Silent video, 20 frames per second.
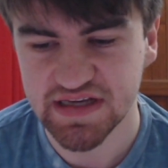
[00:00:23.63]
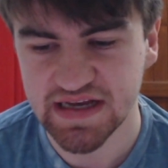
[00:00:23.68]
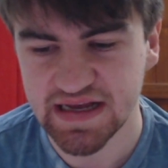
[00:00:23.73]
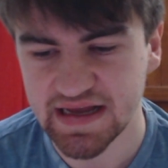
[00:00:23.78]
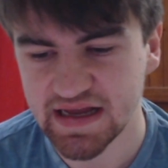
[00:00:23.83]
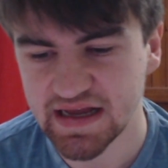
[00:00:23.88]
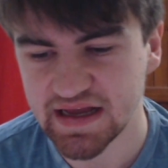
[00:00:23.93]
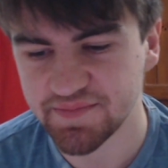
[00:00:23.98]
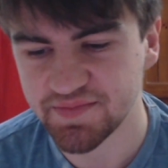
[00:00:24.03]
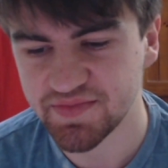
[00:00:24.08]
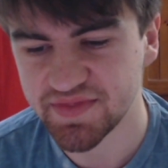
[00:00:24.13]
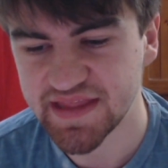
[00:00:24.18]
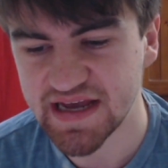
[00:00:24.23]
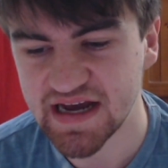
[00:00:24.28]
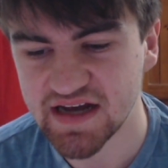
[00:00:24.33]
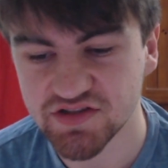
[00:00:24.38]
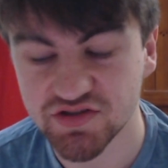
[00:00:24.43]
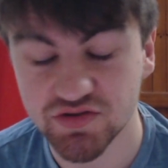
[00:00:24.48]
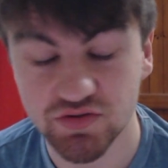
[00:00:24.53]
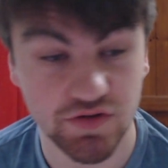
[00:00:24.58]

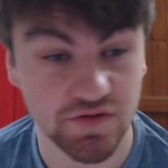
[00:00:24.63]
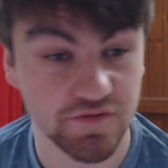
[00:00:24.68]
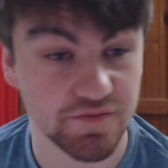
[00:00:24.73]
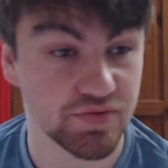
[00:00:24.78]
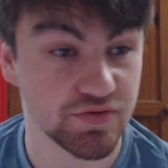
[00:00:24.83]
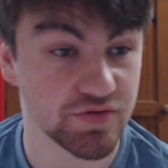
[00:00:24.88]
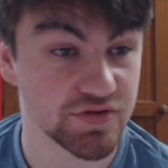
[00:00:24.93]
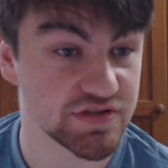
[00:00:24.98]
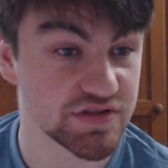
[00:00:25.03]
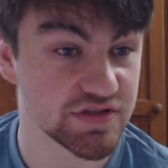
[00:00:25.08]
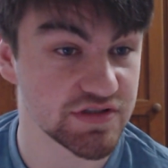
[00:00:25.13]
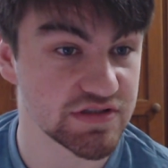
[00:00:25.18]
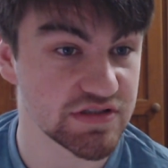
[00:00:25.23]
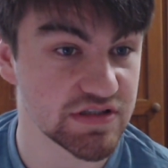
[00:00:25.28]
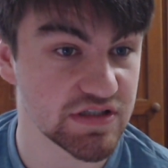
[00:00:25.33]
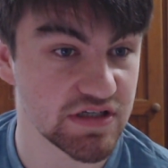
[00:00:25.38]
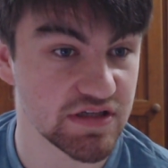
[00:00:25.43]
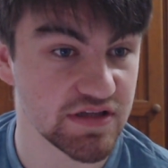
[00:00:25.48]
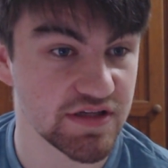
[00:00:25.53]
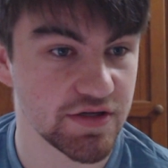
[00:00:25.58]
That sort of puts
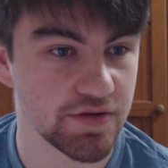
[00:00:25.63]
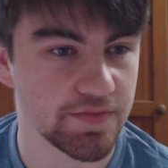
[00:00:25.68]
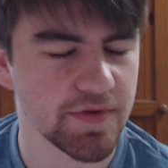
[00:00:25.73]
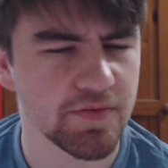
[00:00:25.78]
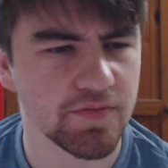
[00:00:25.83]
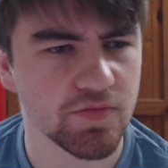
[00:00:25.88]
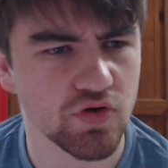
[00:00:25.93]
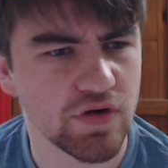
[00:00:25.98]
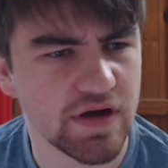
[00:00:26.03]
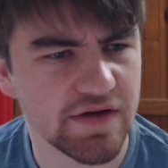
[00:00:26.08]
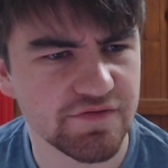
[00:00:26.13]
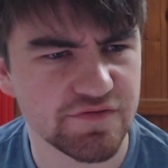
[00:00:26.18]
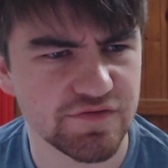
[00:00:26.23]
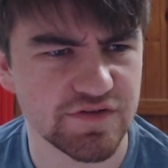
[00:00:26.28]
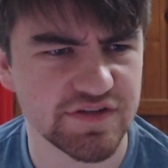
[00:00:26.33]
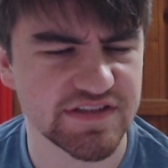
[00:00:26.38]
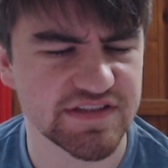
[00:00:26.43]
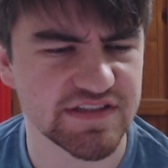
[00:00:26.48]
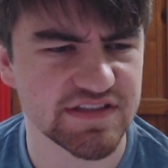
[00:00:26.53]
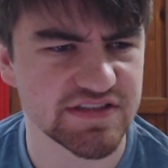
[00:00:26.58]
a little bit more
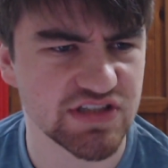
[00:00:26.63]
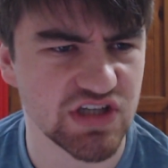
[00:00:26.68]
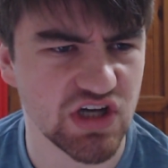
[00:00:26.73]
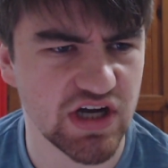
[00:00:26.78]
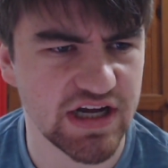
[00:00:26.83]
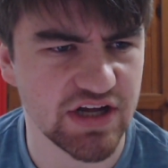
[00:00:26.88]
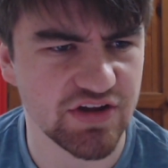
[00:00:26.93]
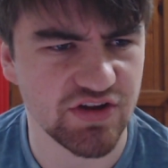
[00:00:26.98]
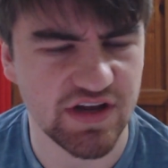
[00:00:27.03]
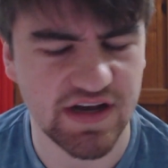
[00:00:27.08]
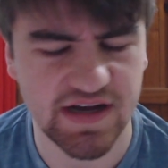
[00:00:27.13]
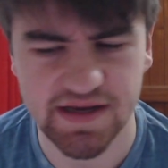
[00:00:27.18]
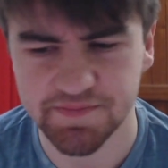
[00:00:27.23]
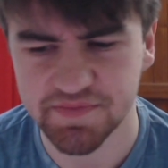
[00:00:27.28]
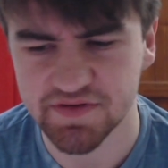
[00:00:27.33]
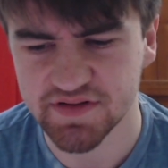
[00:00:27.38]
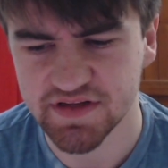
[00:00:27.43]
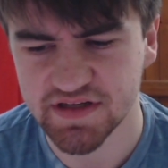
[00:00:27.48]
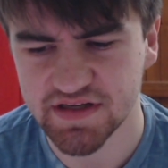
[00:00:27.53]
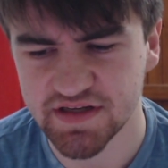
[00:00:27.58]
emphasis on, I
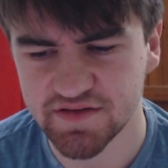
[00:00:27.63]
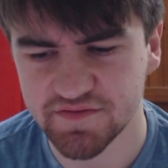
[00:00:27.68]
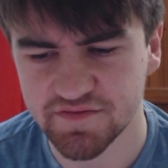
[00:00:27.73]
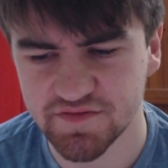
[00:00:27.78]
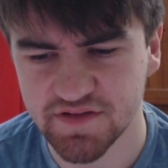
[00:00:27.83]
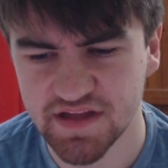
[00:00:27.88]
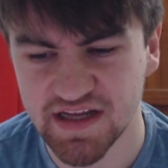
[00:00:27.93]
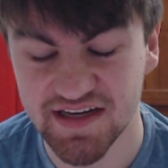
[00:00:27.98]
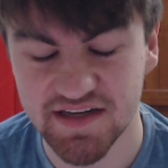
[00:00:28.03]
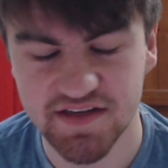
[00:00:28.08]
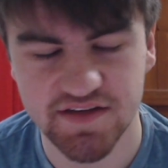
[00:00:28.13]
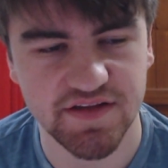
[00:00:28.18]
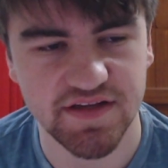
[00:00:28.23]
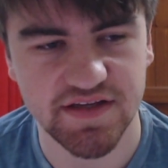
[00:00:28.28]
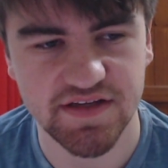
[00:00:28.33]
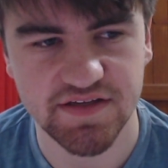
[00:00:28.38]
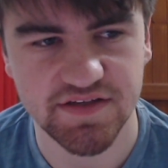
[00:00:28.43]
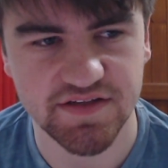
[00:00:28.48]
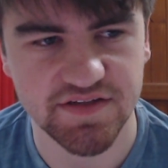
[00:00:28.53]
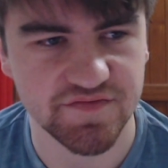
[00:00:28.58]
believe, like
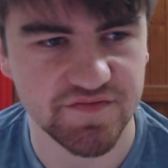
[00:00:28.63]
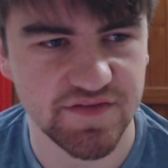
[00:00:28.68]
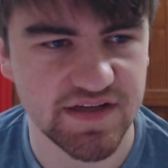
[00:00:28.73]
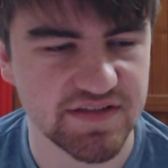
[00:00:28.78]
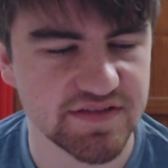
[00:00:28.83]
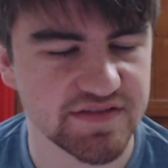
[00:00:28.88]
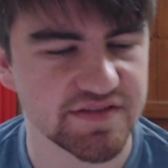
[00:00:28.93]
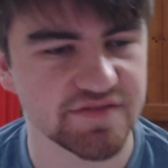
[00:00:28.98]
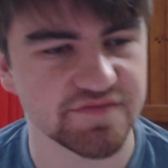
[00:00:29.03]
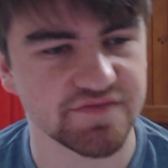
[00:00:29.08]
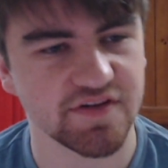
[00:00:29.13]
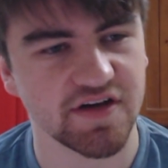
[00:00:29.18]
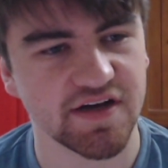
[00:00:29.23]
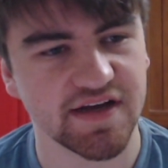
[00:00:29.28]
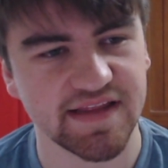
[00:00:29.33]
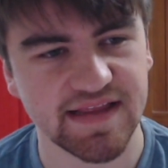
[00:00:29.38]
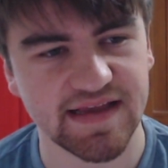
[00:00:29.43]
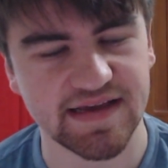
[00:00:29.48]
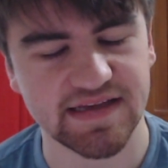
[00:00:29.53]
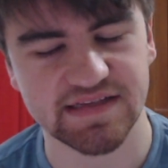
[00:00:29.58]
the defensive
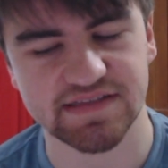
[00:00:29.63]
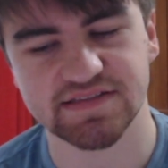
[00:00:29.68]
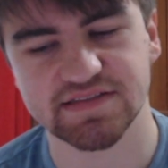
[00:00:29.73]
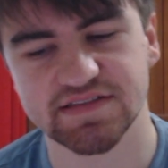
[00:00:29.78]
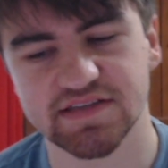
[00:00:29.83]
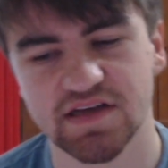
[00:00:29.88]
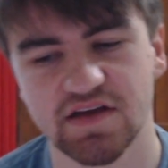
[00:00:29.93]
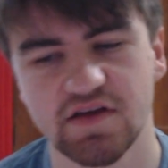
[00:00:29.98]
line, as